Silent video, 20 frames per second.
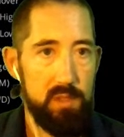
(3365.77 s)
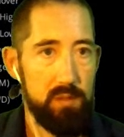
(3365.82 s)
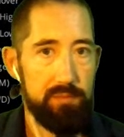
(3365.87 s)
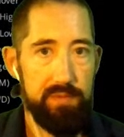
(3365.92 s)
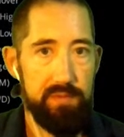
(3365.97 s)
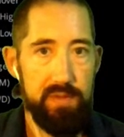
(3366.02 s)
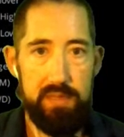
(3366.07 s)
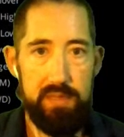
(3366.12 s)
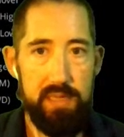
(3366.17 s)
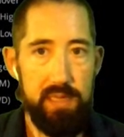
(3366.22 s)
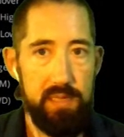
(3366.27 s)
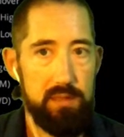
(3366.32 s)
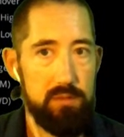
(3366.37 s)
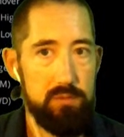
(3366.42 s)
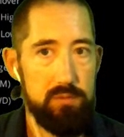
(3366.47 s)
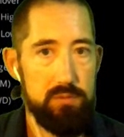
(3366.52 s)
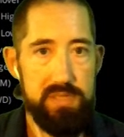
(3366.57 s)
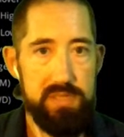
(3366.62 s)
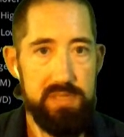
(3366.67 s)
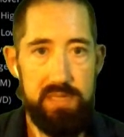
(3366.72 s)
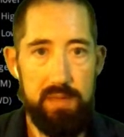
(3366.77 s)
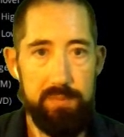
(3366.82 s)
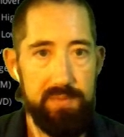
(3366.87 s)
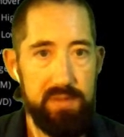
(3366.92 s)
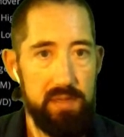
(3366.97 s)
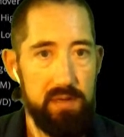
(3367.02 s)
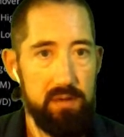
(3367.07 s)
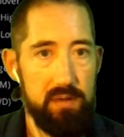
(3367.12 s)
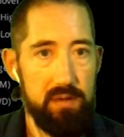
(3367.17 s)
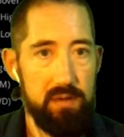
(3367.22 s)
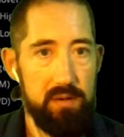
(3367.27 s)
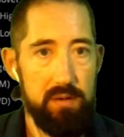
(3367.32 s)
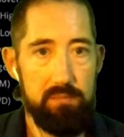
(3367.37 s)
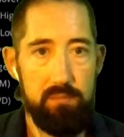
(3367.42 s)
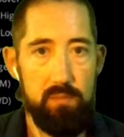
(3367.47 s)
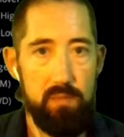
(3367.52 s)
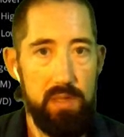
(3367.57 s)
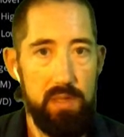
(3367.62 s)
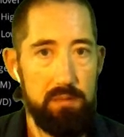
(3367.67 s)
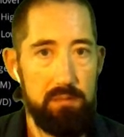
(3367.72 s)
Got that Lucy up there,
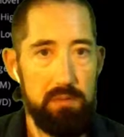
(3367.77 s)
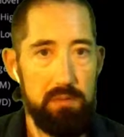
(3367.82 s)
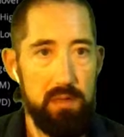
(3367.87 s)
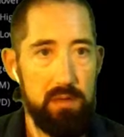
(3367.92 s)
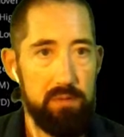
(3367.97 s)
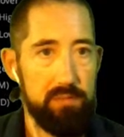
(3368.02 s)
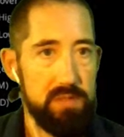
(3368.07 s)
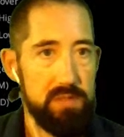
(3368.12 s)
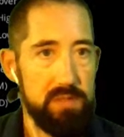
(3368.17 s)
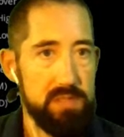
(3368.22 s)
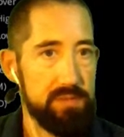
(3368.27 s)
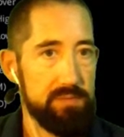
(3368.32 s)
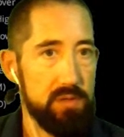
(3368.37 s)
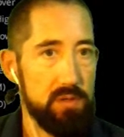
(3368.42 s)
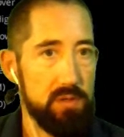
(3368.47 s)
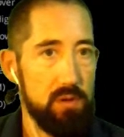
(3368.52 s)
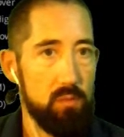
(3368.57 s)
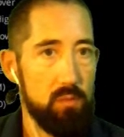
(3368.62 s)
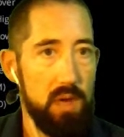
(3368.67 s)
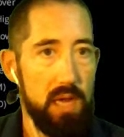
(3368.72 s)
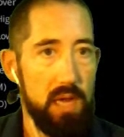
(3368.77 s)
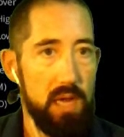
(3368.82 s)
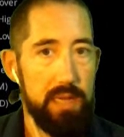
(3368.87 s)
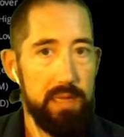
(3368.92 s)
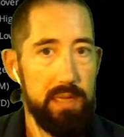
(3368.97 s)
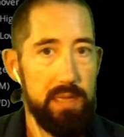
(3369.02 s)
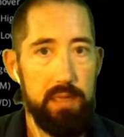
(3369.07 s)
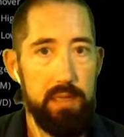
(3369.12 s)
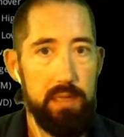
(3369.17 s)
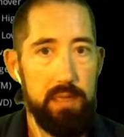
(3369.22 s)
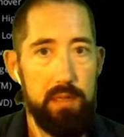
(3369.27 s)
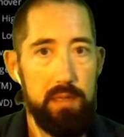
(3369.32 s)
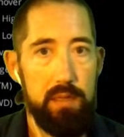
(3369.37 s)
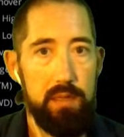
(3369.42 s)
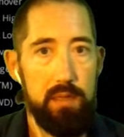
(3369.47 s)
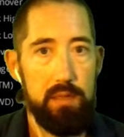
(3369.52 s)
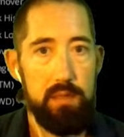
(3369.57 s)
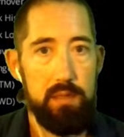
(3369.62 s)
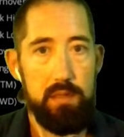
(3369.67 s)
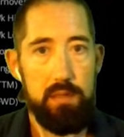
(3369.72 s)
and none of us even know why.
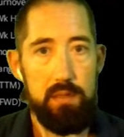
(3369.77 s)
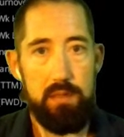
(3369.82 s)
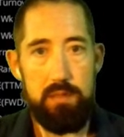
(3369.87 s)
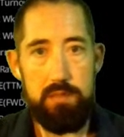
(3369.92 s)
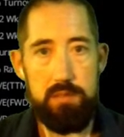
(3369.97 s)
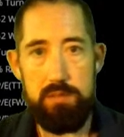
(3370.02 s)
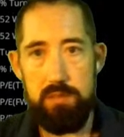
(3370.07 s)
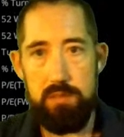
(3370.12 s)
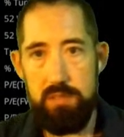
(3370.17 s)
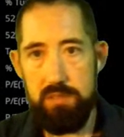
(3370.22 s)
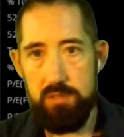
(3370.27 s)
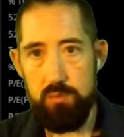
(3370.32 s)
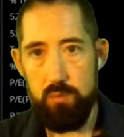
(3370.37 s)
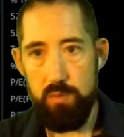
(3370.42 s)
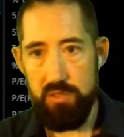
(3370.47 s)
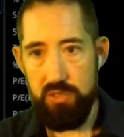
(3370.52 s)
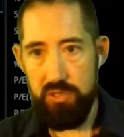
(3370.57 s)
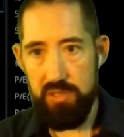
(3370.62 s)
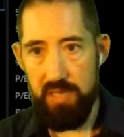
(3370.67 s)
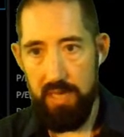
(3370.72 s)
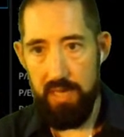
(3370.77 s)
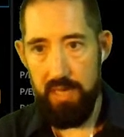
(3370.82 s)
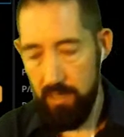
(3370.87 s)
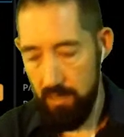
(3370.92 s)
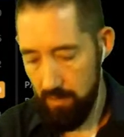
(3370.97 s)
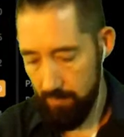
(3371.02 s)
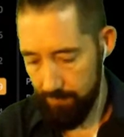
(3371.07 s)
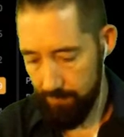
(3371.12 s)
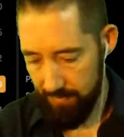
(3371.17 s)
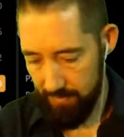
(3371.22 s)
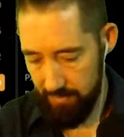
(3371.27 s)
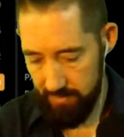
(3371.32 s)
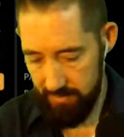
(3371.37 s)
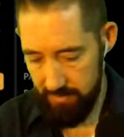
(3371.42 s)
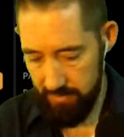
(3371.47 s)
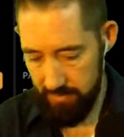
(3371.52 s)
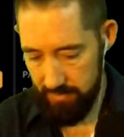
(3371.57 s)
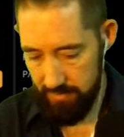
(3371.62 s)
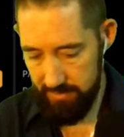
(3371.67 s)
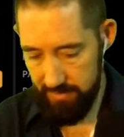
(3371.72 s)
So let's switch that up and
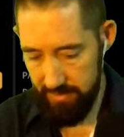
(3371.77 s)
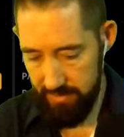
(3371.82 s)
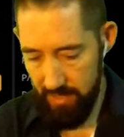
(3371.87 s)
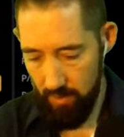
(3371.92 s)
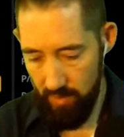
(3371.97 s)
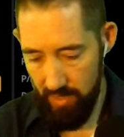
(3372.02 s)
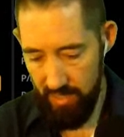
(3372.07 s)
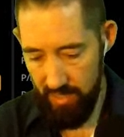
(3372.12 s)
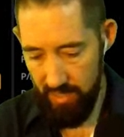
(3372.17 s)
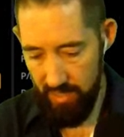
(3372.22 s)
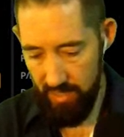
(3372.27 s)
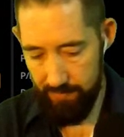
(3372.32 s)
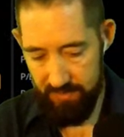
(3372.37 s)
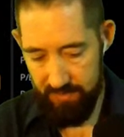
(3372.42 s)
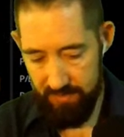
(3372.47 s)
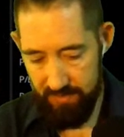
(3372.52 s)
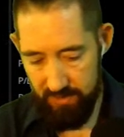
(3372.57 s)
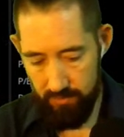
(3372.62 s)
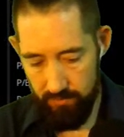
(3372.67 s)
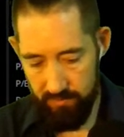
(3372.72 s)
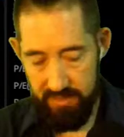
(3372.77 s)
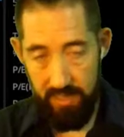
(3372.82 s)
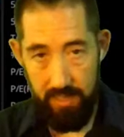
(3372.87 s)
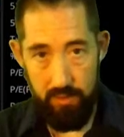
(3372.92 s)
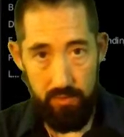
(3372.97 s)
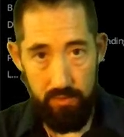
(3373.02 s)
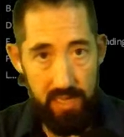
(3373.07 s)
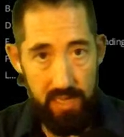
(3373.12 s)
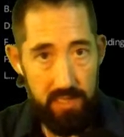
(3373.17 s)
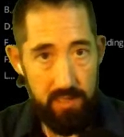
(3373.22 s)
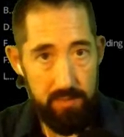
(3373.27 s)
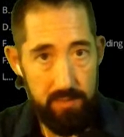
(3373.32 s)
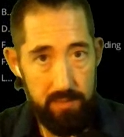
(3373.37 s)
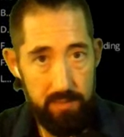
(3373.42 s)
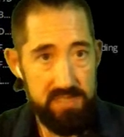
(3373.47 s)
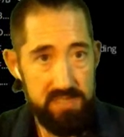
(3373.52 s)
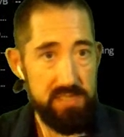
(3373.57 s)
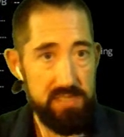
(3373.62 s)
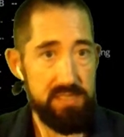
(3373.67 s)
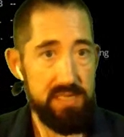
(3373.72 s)
see how Ape's doing today. I know the
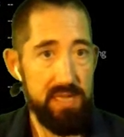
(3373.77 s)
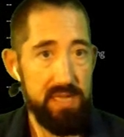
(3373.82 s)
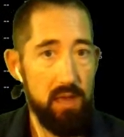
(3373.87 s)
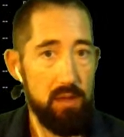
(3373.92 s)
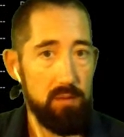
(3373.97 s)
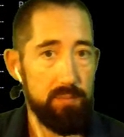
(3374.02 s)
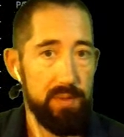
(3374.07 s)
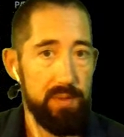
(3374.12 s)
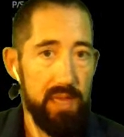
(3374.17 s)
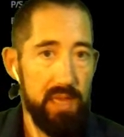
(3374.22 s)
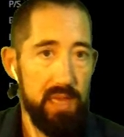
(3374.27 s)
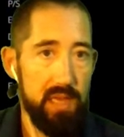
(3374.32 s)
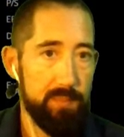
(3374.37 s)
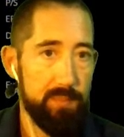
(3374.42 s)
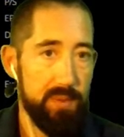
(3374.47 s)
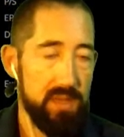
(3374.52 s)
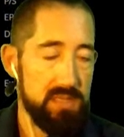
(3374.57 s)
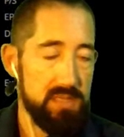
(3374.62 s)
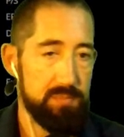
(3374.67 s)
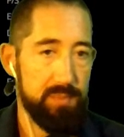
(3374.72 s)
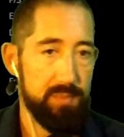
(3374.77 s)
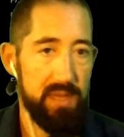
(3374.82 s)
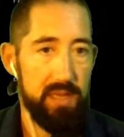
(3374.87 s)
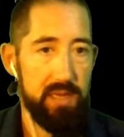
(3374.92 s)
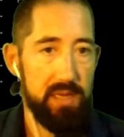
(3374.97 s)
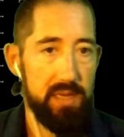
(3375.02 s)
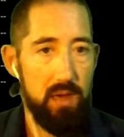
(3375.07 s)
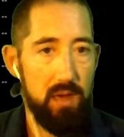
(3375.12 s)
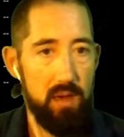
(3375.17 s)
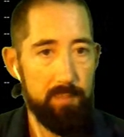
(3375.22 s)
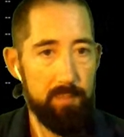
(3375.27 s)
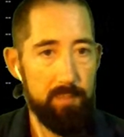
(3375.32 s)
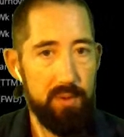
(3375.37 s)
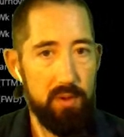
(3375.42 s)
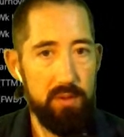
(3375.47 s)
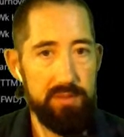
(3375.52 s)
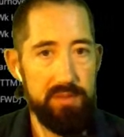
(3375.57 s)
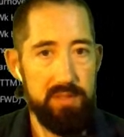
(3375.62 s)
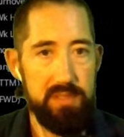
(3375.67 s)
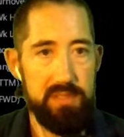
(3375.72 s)
AMC's down, but Ape has been up
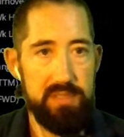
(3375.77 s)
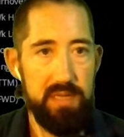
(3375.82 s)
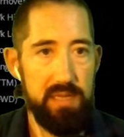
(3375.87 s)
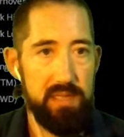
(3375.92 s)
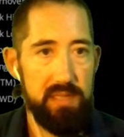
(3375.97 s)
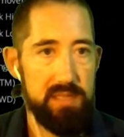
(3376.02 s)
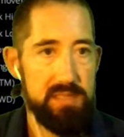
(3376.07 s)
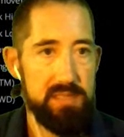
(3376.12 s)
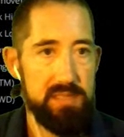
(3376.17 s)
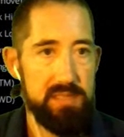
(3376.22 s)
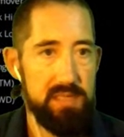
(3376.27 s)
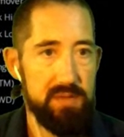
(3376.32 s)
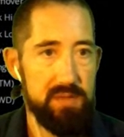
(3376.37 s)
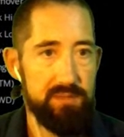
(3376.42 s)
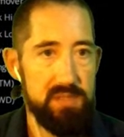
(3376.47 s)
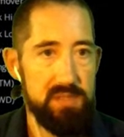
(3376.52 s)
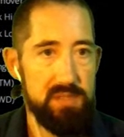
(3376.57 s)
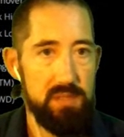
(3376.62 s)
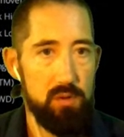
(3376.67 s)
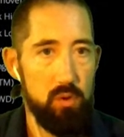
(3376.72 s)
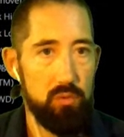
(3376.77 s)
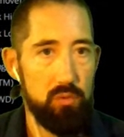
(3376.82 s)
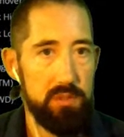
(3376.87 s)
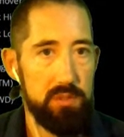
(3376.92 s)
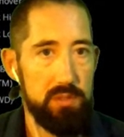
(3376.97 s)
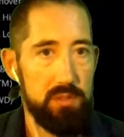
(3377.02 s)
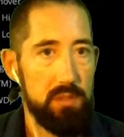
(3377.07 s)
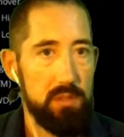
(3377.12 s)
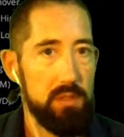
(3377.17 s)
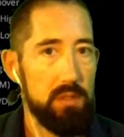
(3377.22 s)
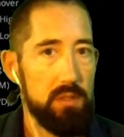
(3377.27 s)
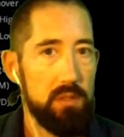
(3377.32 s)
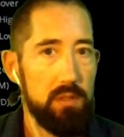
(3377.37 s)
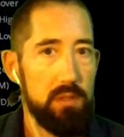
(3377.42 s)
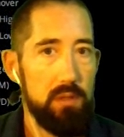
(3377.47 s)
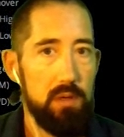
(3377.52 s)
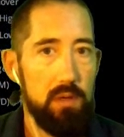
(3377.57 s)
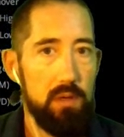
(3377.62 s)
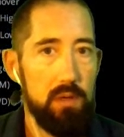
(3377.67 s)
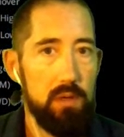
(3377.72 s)
on the day. Let's see if it's holding.
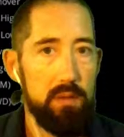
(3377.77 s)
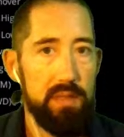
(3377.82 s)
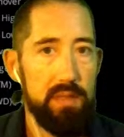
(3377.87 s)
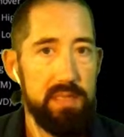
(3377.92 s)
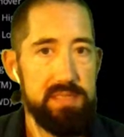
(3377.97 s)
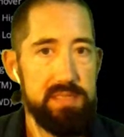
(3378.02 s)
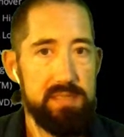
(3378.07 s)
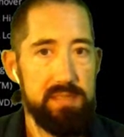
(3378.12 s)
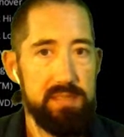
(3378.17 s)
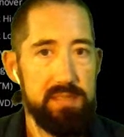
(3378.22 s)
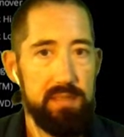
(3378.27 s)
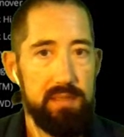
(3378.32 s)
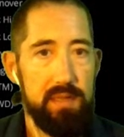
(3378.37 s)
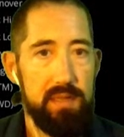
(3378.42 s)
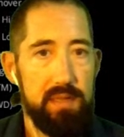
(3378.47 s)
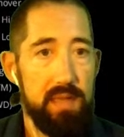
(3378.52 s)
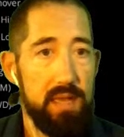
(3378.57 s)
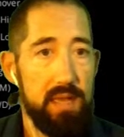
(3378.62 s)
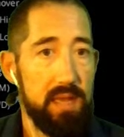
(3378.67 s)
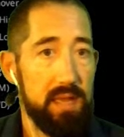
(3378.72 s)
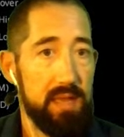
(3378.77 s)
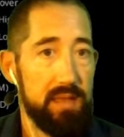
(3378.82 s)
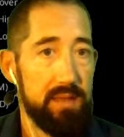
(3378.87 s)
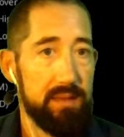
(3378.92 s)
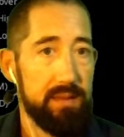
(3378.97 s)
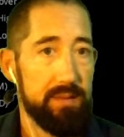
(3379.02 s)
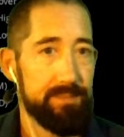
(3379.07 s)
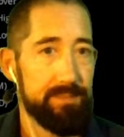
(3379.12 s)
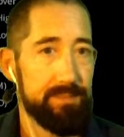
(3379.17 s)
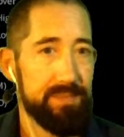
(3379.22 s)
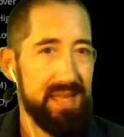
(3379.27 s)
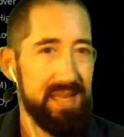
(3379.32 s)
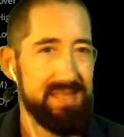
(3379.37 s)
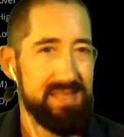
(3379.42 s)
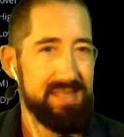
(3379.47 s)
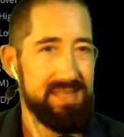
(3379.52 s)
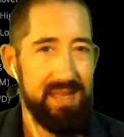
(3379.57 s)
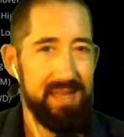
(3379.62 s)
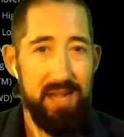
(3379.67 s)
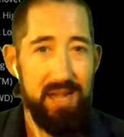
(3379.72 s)
Oh, that's
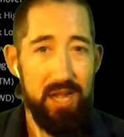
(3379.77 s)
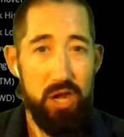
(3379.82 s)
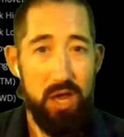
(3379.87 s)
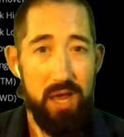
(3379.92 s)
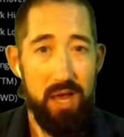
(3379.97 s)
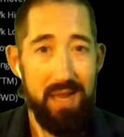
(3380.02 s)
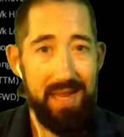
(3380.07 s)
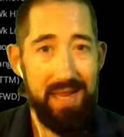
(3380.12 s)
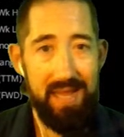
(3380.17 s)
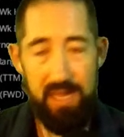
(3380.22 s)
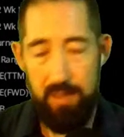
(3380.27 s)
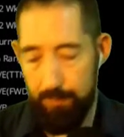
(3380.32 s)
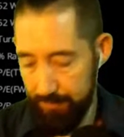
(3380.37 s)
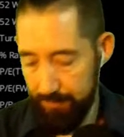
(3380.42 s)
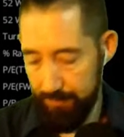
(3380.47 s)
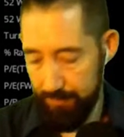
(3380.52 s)
that's not Ape.